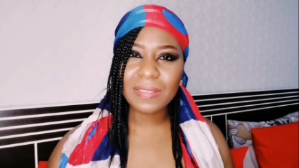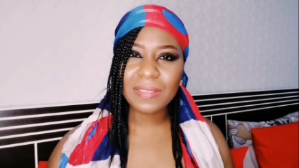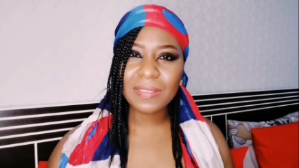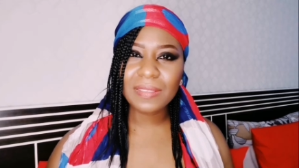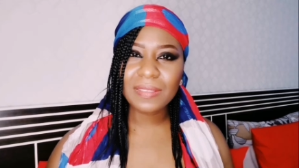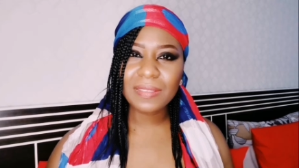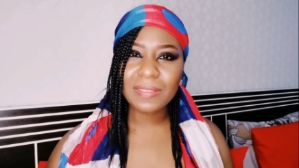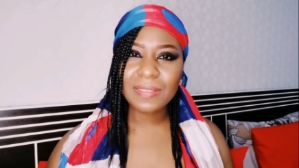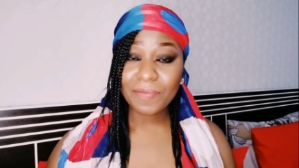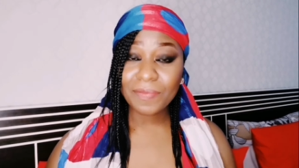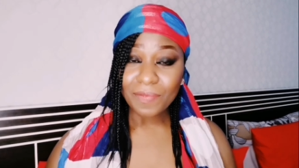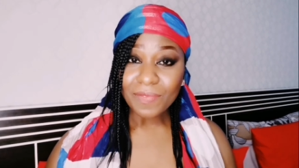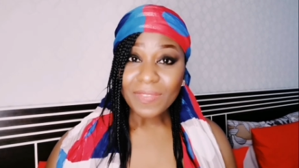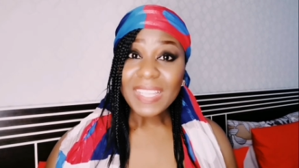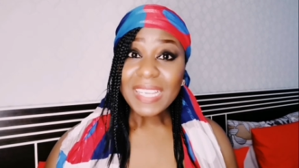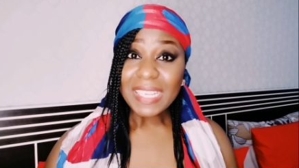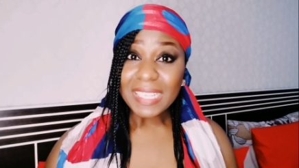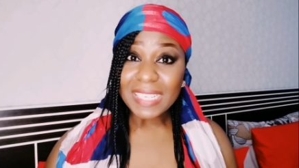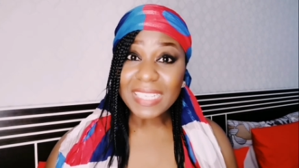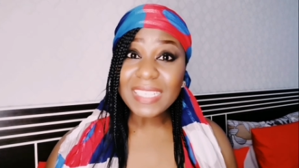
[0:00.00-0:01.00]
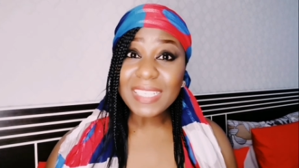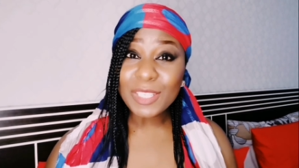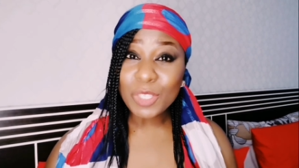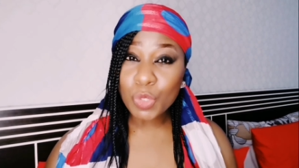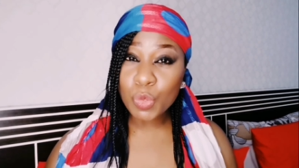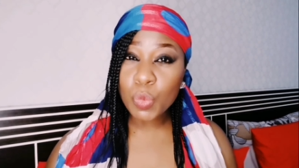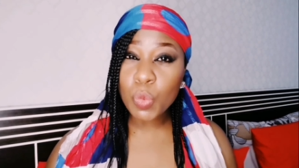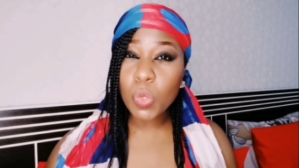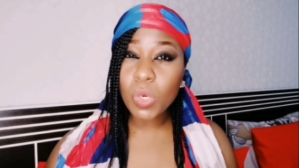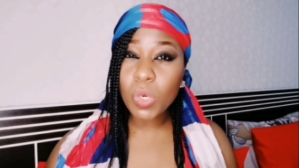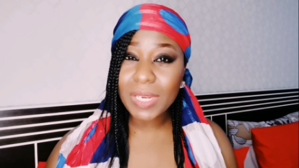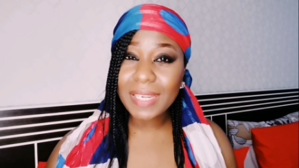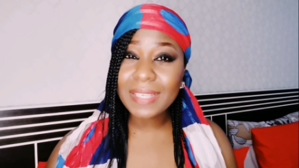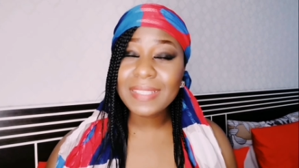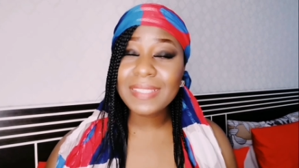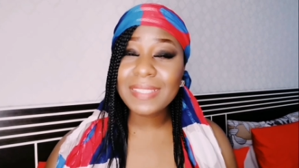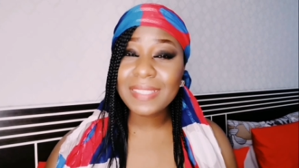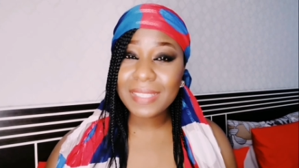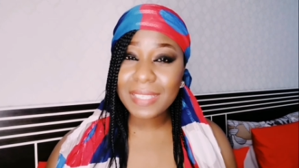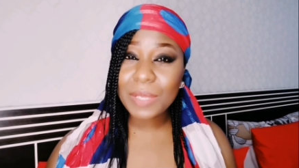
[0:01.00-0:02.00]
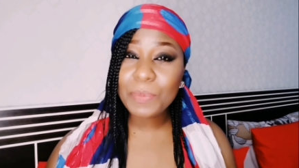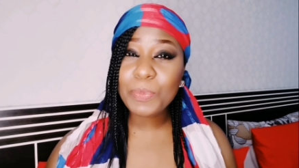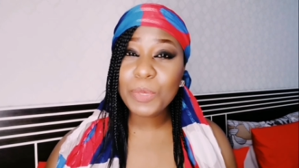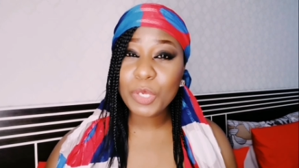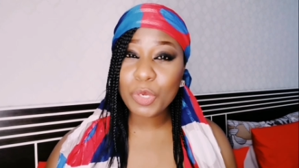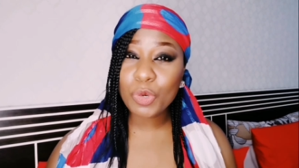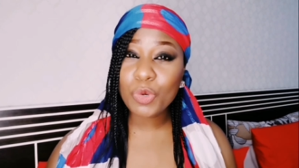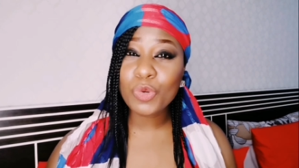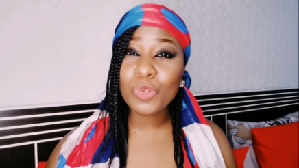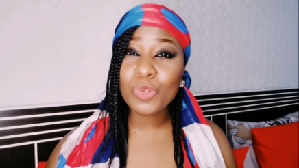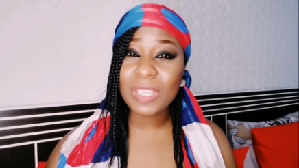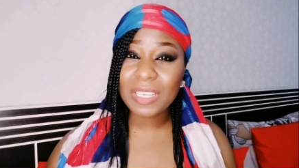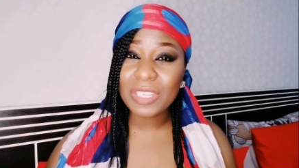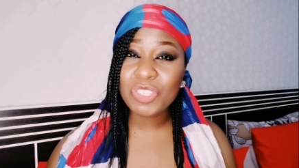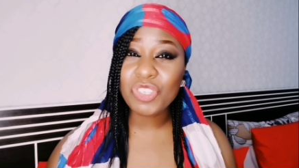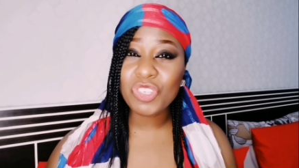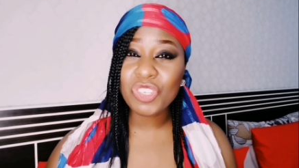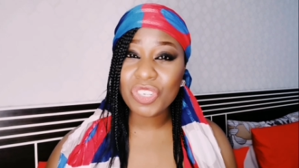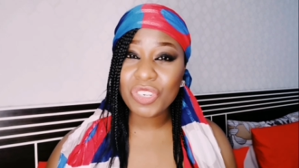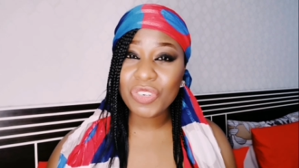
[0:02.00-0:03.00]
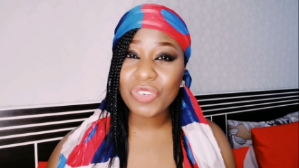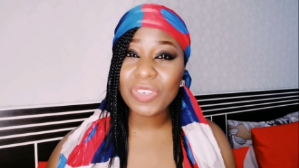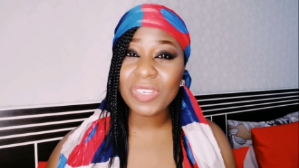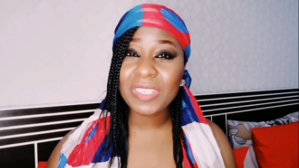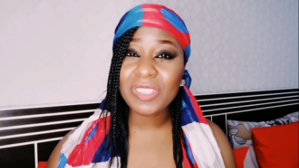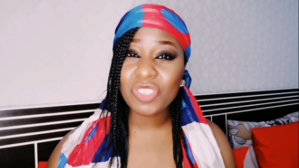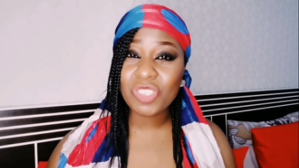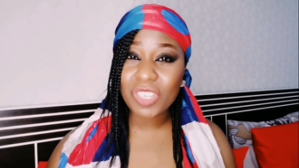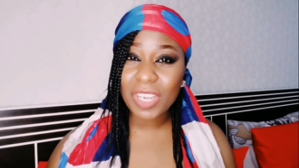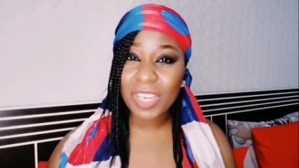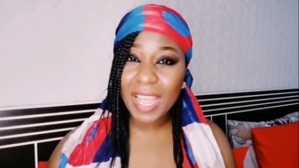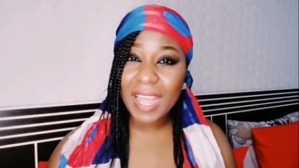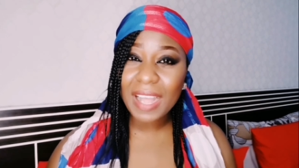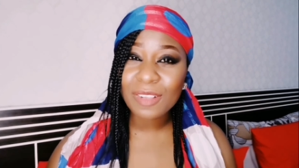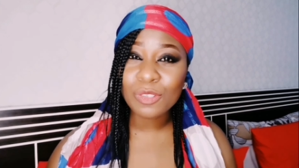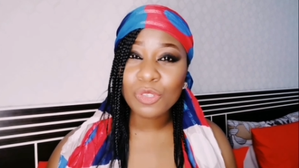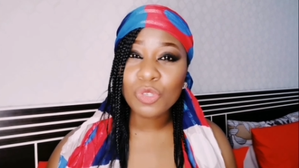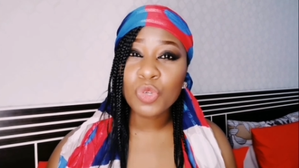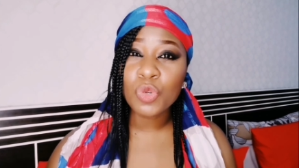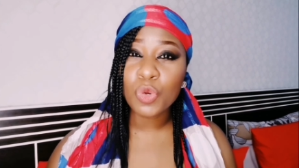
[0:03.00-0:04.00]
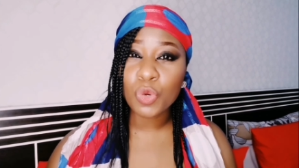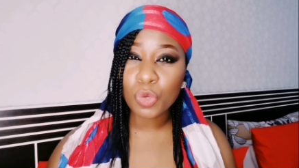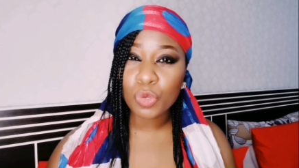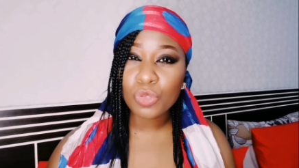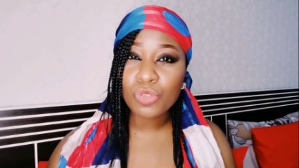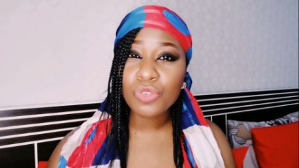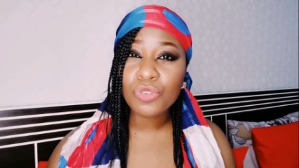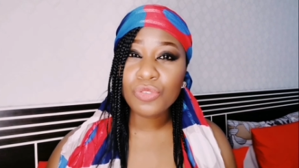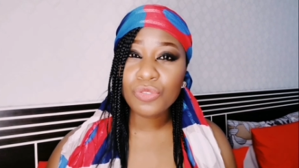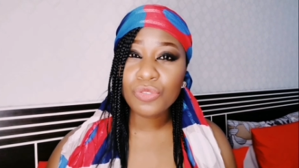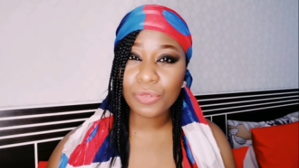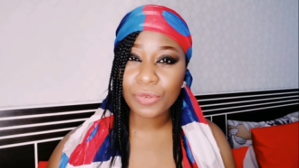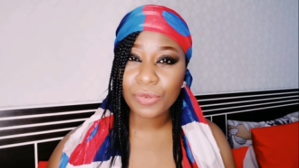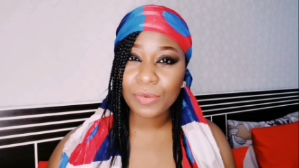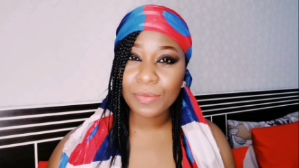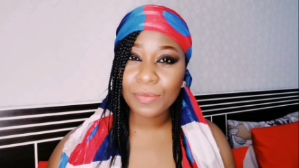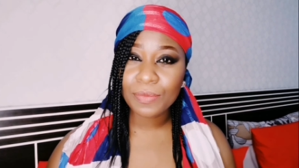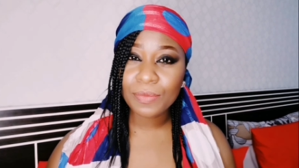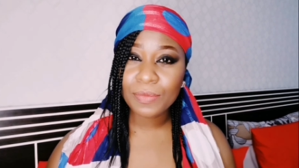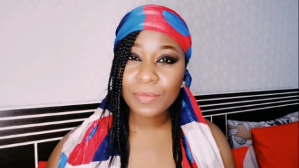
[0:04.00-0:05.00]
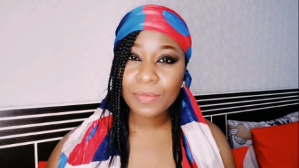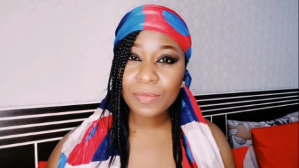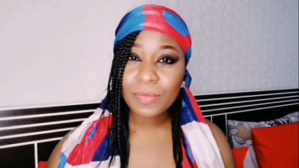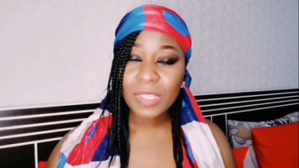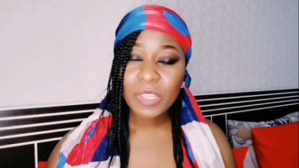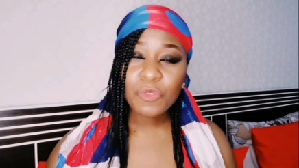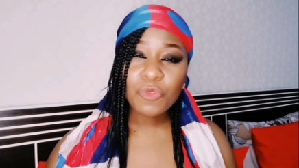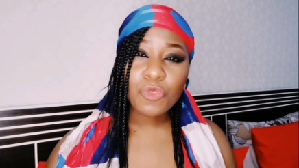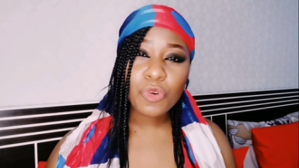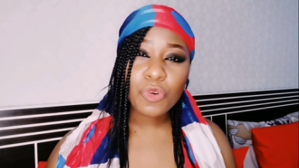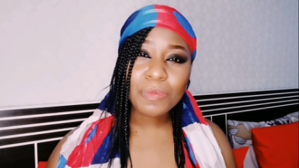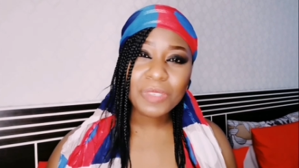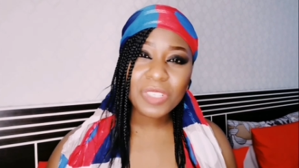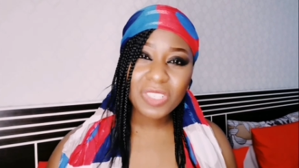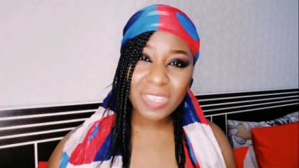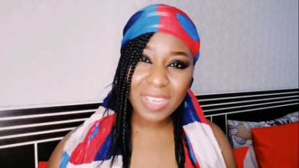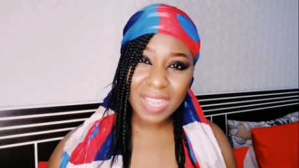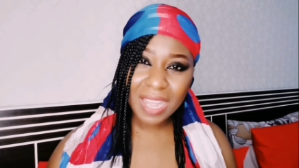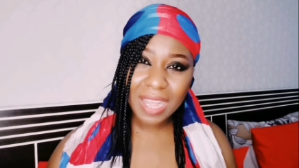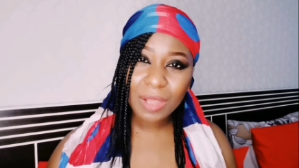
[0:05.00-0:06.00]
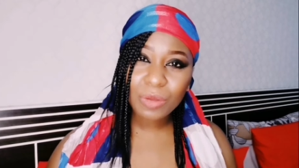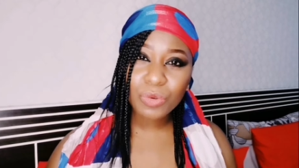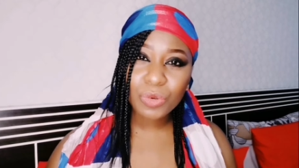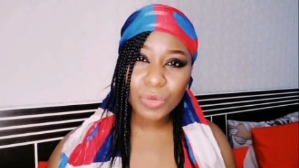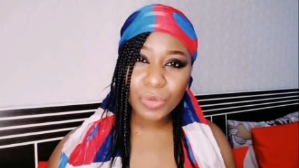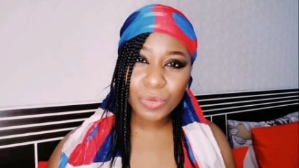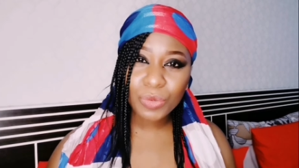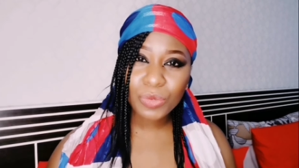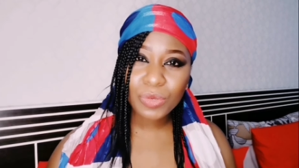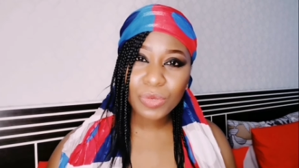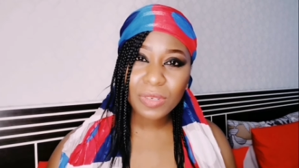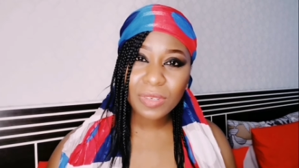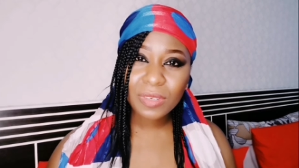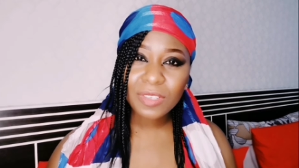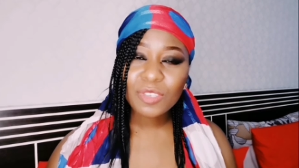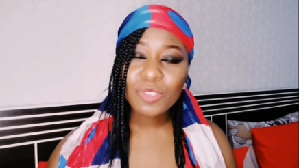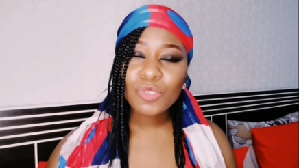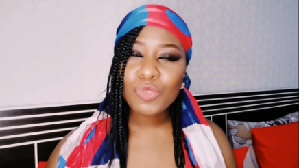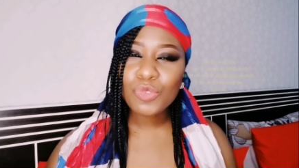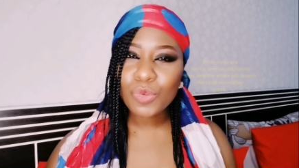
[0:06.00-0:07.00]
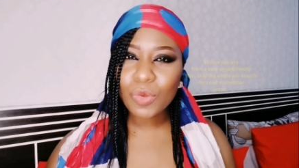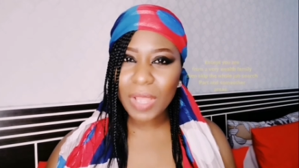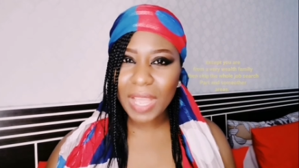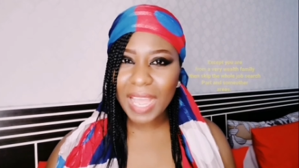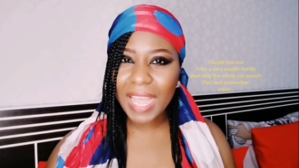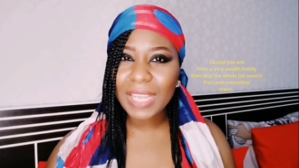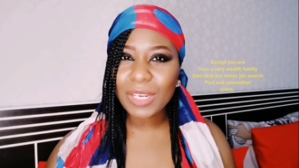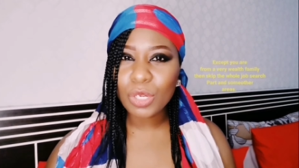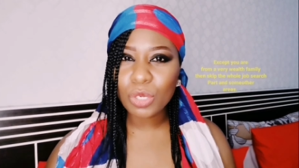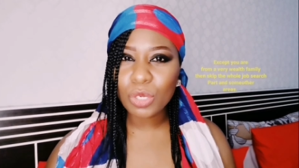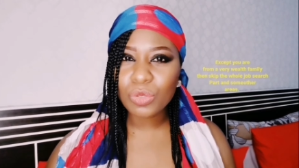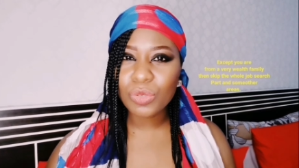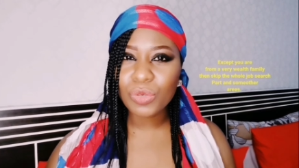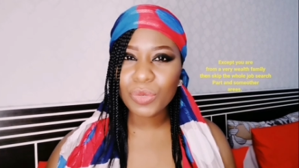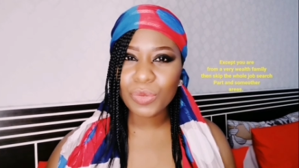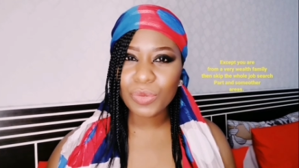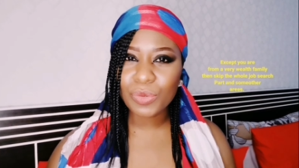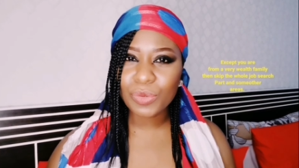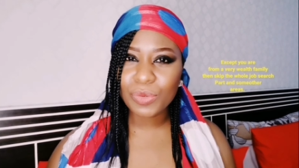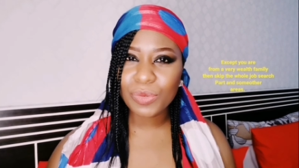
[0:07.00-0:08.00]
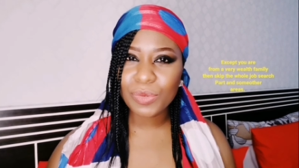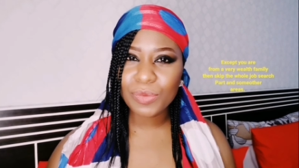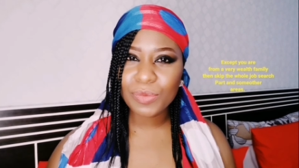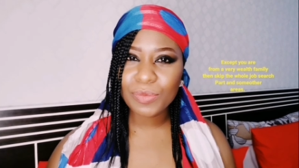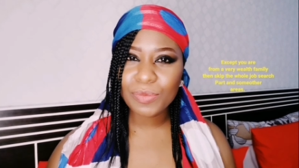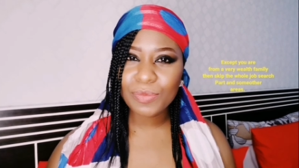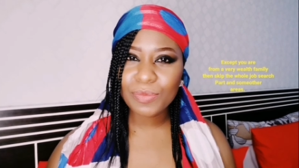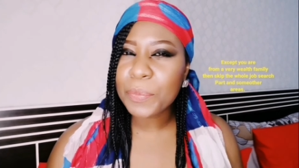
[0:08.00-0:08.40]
it. This is what a typical Nigerian child goes through from childhood to adulthood.